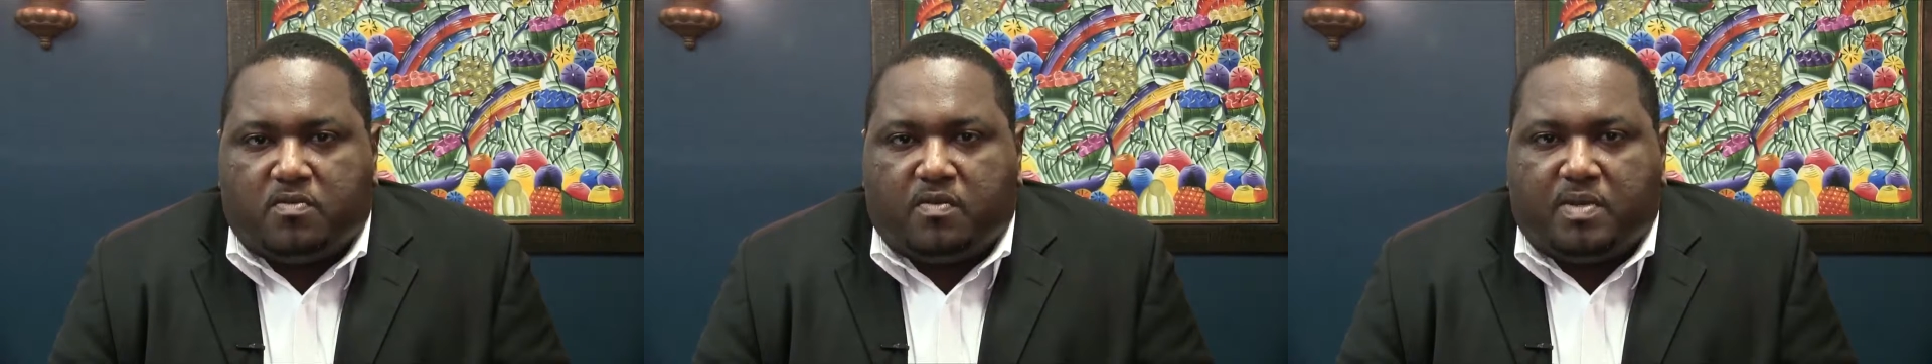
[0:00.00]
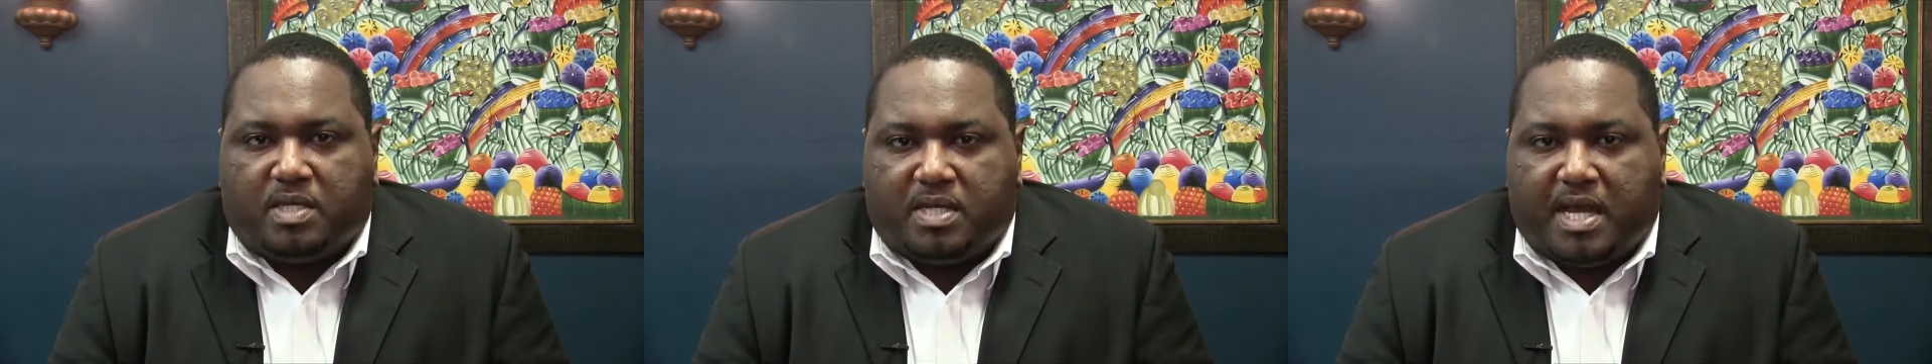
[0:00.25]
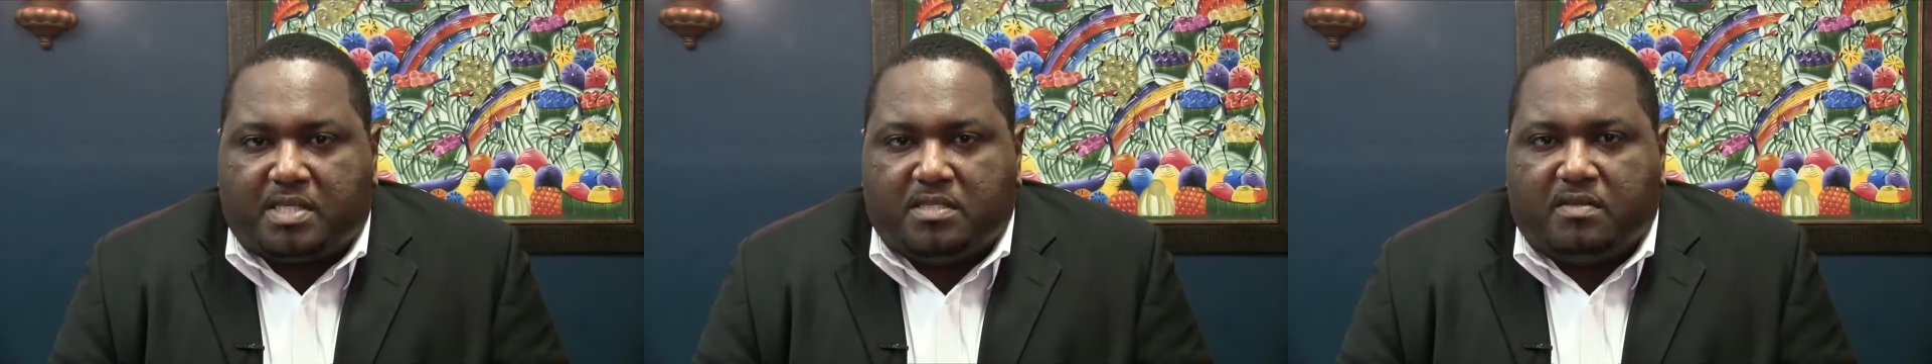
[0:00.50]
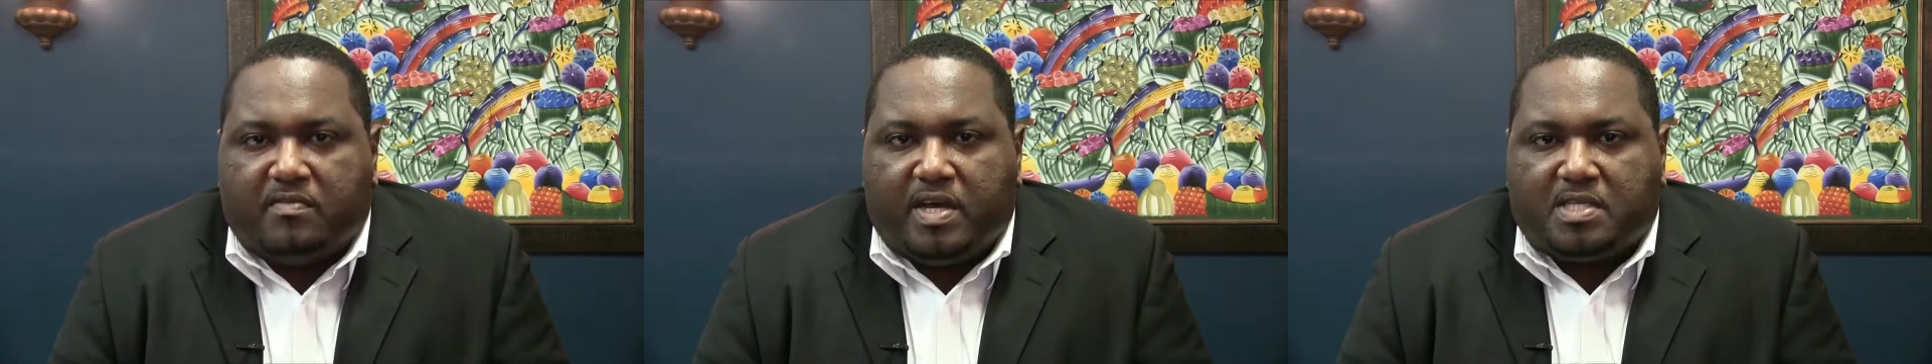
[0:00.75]
from
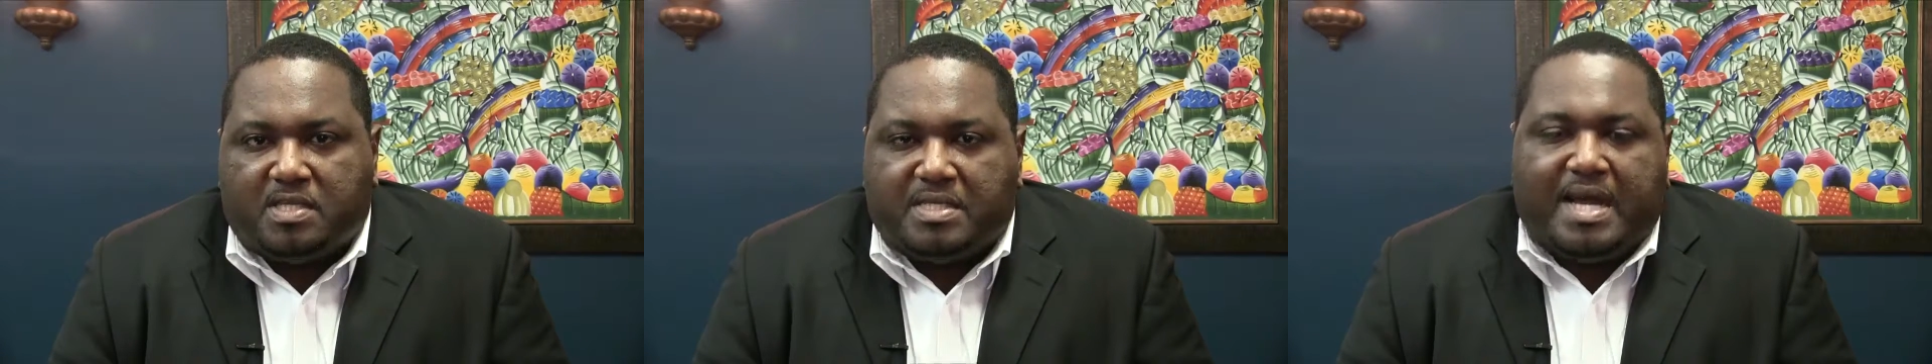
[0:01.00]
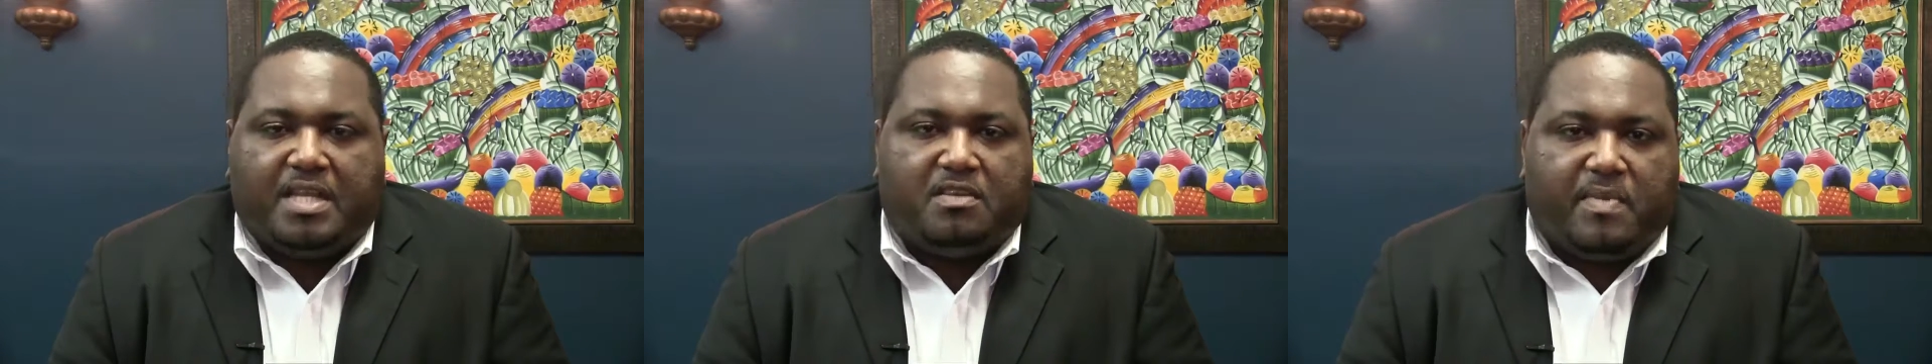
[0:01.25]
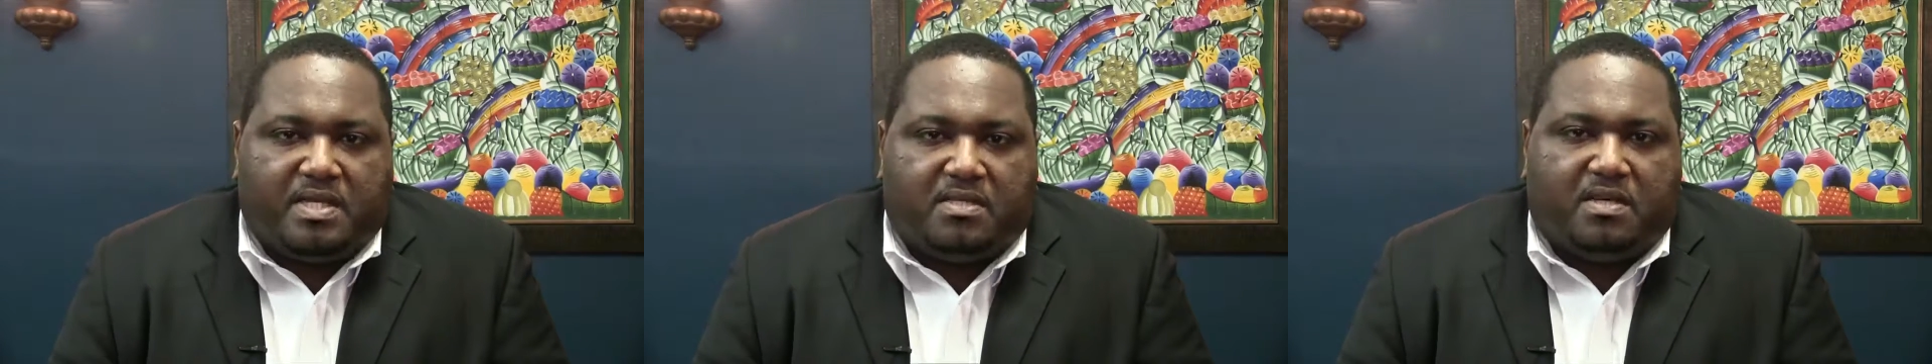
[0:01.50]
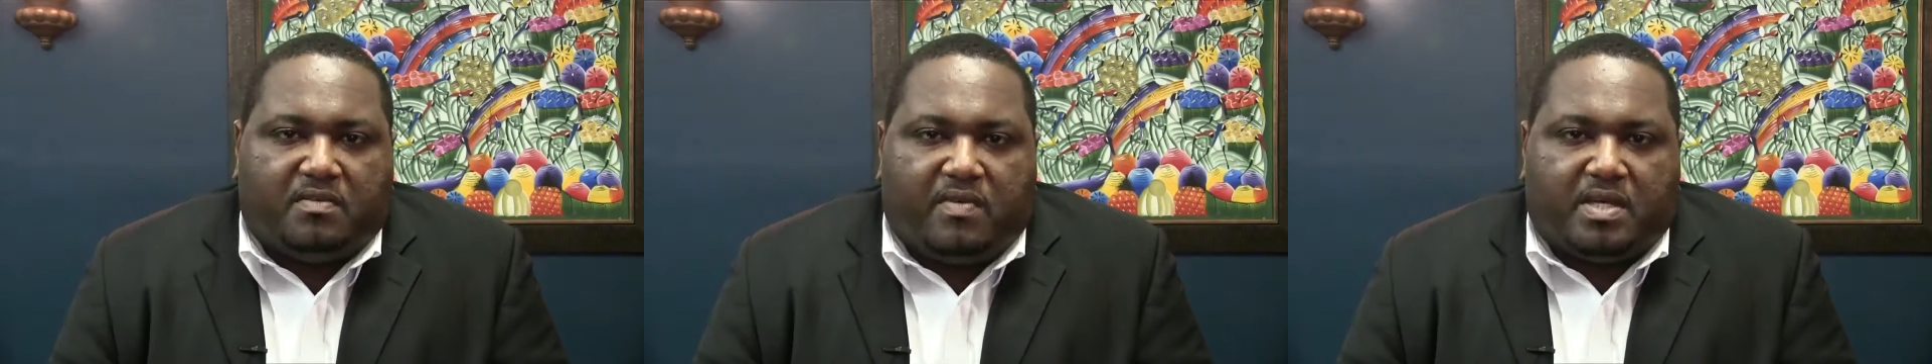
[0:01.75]
international investors and domestic